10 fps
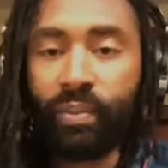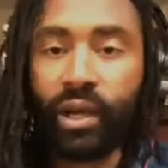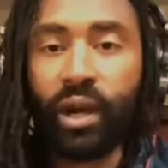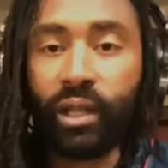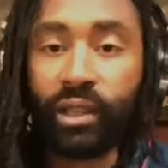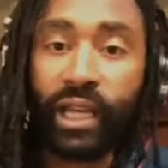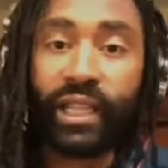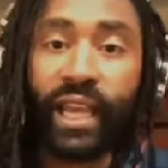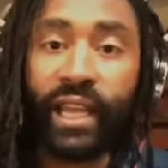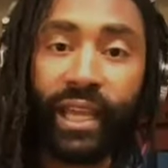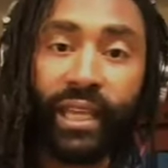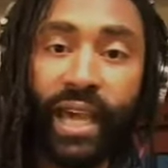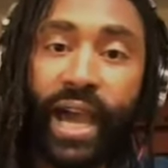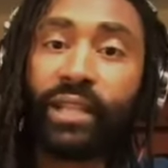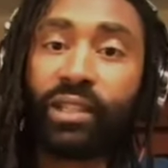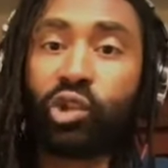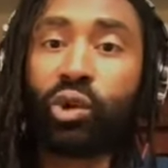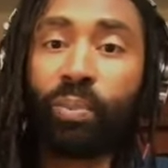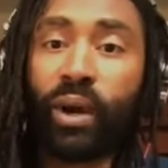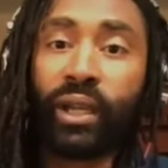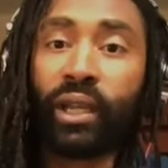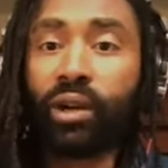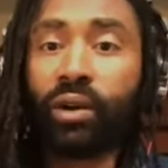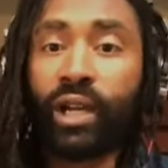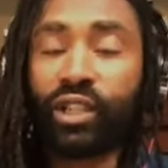my car. And luckily I like got it to a parking garage. I